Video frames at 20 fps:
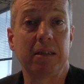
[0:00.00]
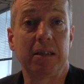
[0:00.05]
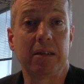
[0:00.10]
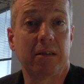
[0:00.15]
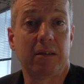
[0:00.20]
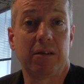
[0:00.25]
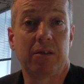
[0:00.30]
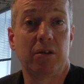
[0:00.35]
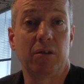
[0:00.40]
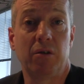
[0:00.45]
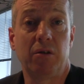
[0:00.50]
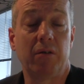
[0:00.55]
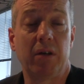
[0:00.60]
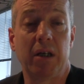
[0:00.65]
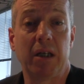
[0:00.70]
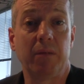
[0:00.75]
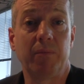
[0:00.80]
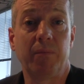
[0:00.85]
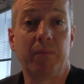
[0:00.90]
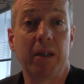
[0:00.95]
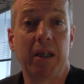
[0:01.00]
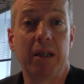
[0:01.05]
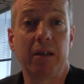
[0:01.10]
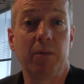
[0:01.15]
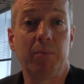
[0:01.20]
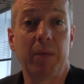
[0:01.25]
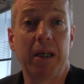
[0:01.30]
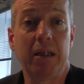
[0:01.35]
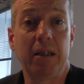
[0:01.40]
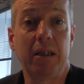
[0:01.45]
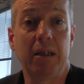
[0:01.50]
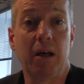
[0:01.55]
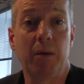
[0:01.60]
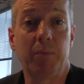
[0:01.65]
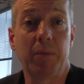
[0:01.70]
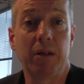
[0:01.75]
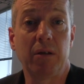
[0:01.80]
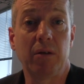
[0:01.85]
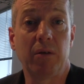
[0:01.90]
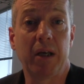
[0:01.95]
It's a story that you're making
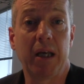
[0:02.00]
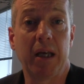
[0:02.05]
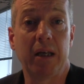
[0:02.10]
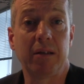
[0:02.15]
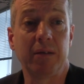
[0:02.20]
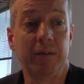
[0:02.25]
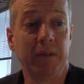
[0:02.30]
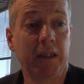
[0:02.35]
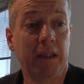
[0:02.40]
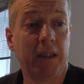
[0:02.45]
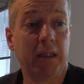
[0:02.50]
up in your head.